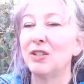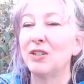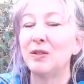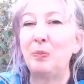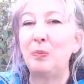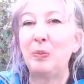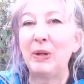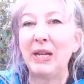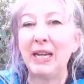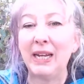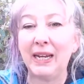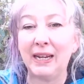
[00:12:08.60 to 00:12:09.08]

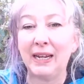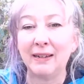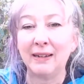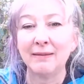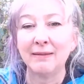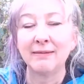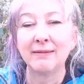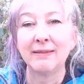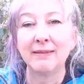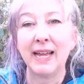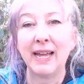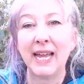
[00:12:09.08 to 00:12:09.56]
be
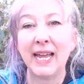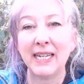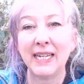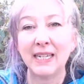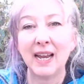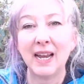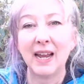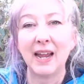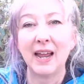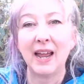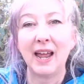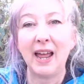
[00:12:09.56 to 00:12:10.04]
and
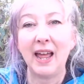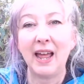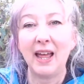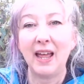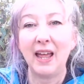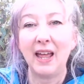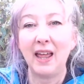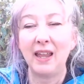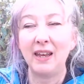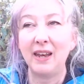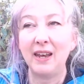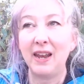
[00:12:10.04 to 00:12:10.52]

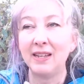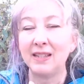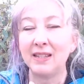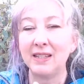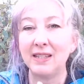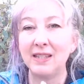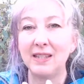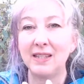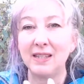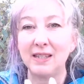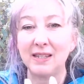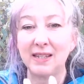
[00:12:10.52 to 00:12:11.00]

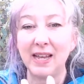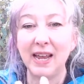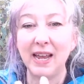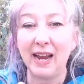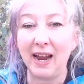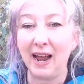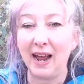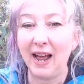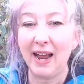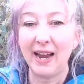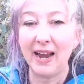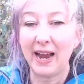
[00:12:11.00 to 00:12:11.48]
and say,
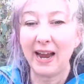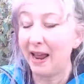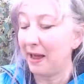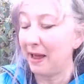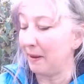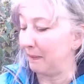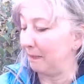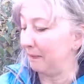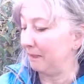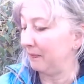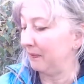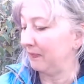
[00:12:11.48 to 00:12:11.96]
I
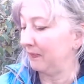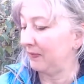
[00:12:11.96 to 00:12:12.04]
am.